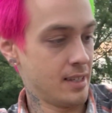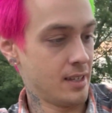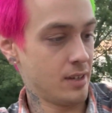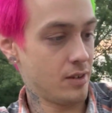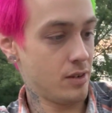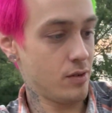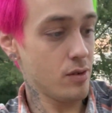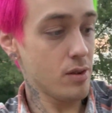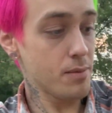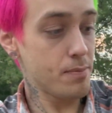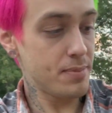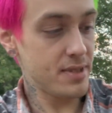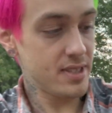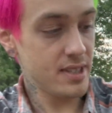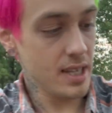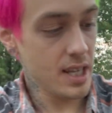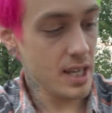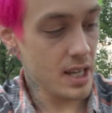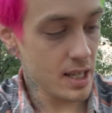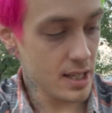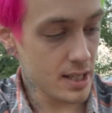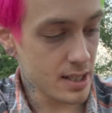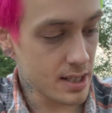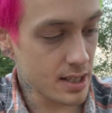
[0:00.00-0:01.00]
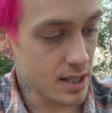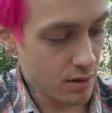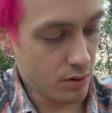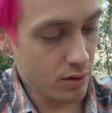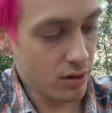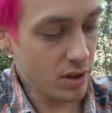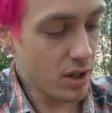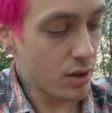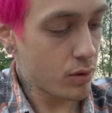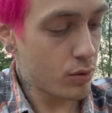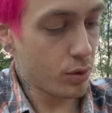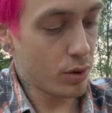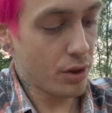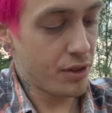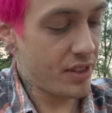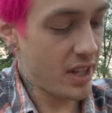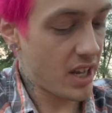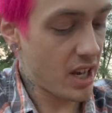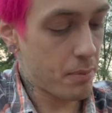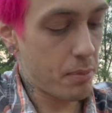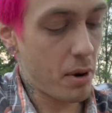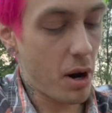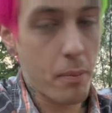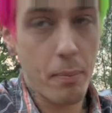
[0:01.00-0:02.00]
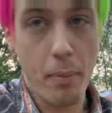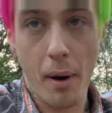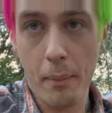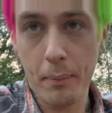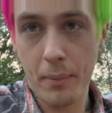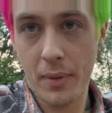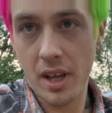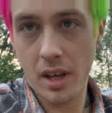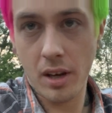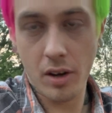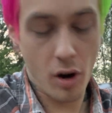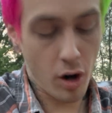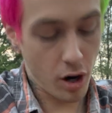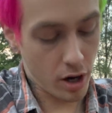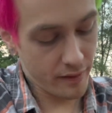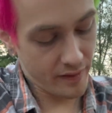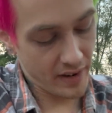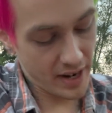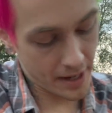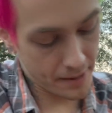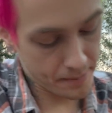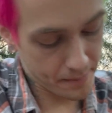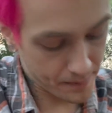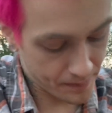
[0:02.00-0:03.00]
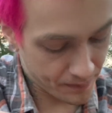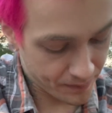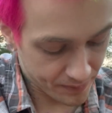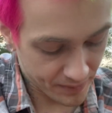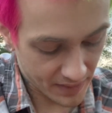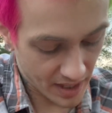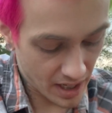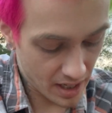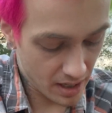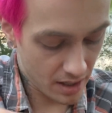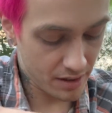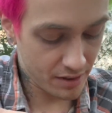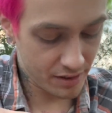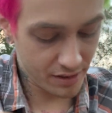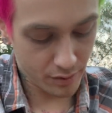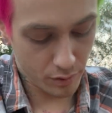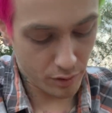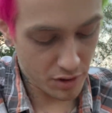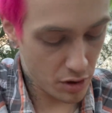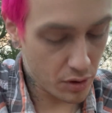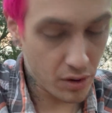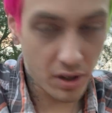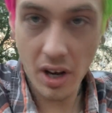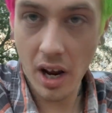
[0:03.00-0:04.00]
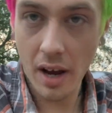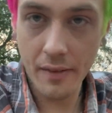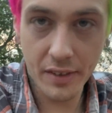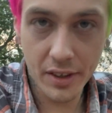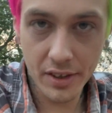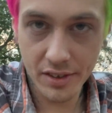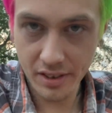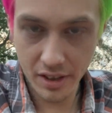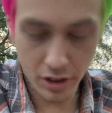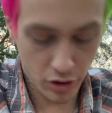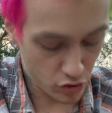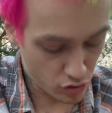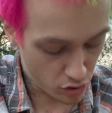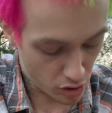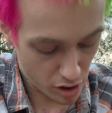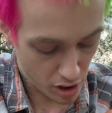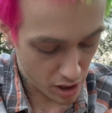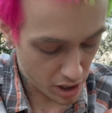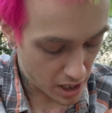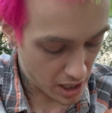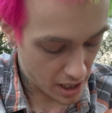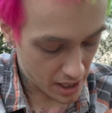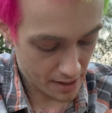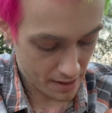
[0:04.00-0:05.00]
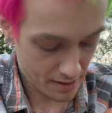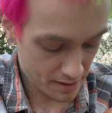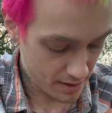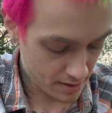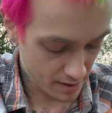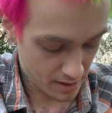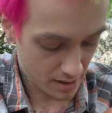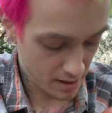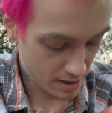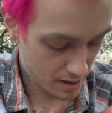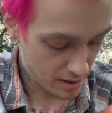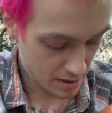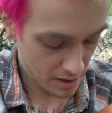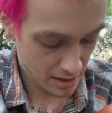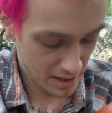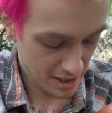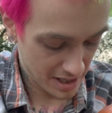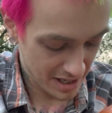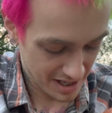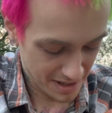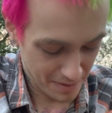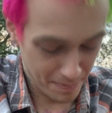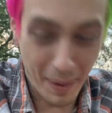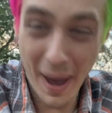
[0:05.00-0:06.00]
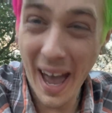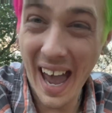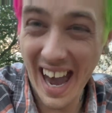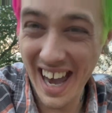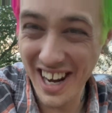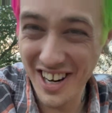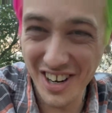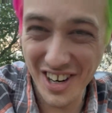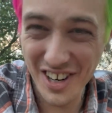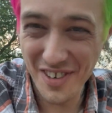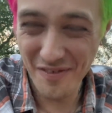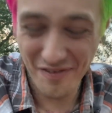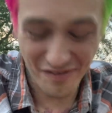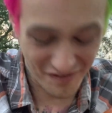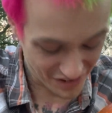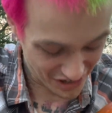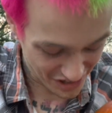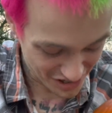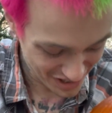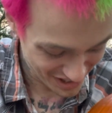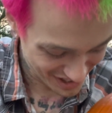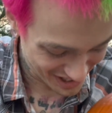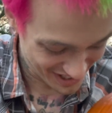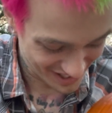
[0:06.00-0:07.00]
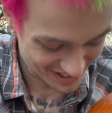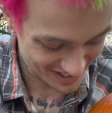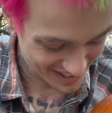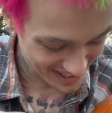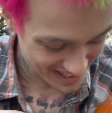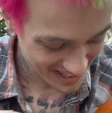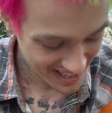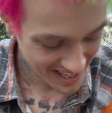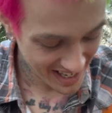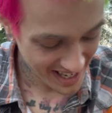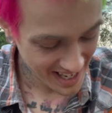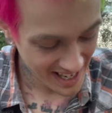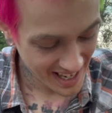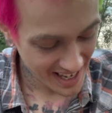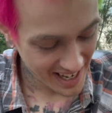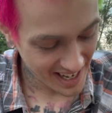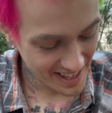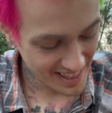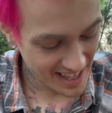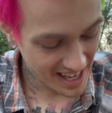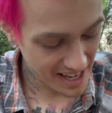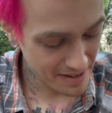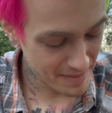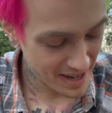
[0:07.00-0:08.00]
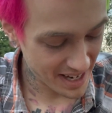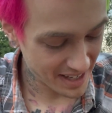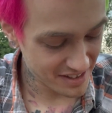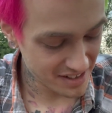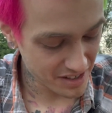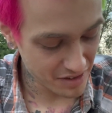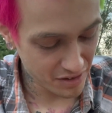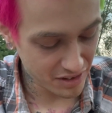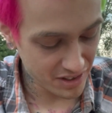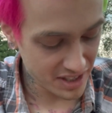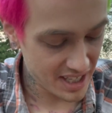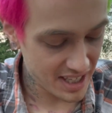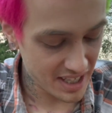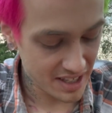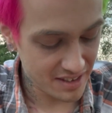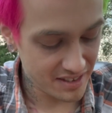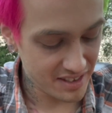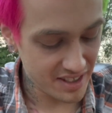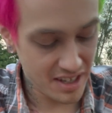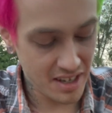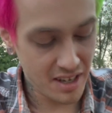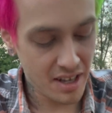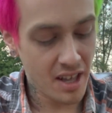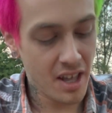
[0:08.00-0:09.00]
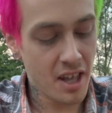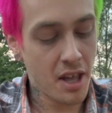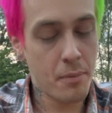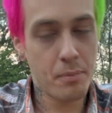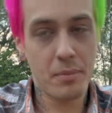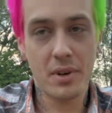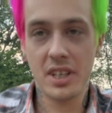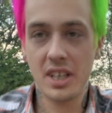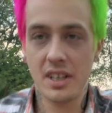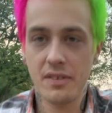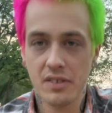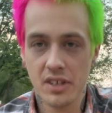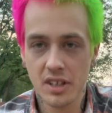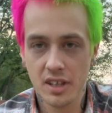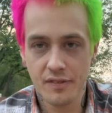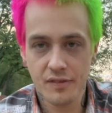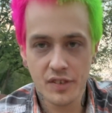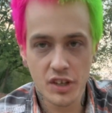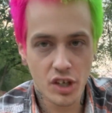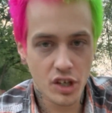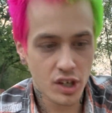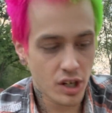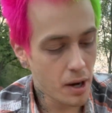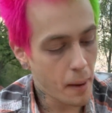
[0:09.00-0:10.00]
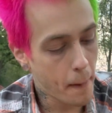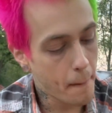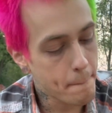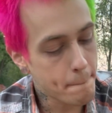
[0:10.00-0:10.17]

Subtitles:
Whoopsies. The really cool thing about pumpkin carving is, well, you can obviously draw on the pattern first, and that makes it really easy. But even if you're